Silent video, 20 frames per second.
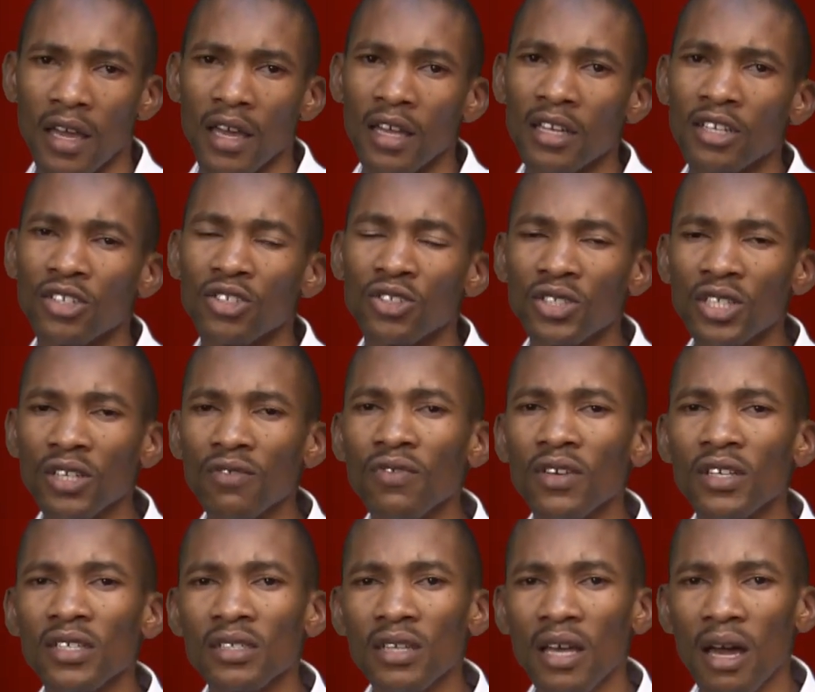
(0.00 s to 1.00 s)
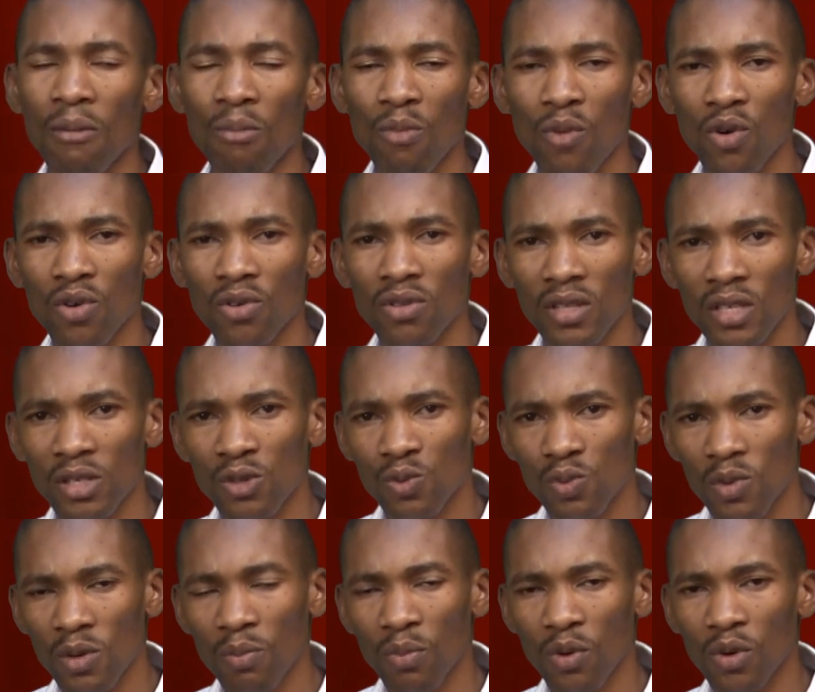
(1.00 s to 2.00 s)
and chiefest among
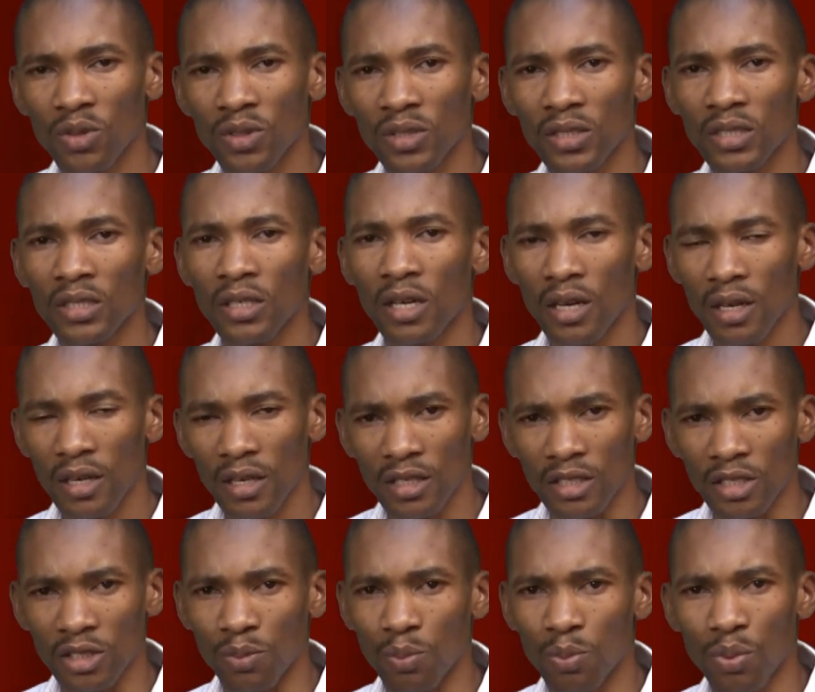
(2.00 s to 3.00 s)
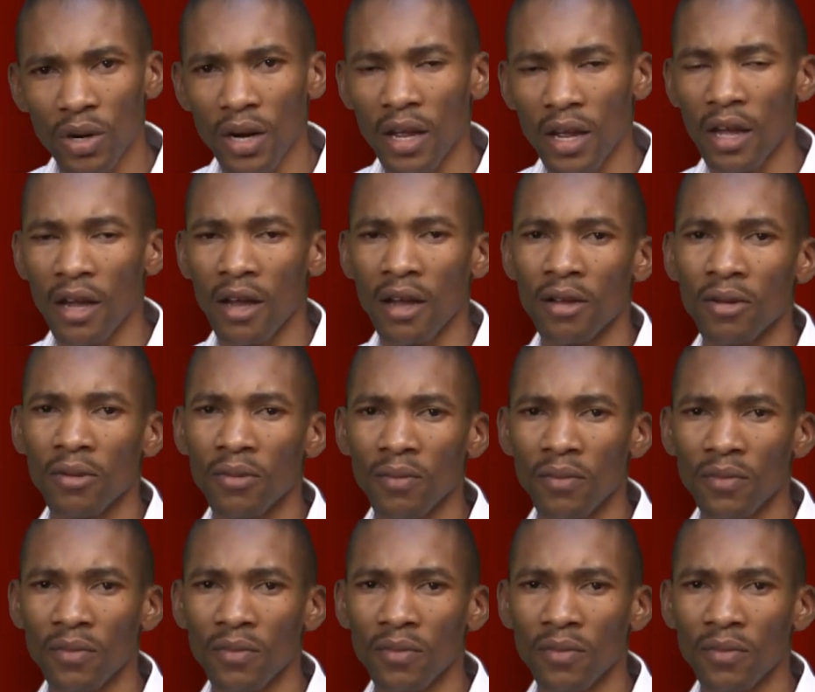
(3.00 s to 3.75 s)
these weapons is prayer.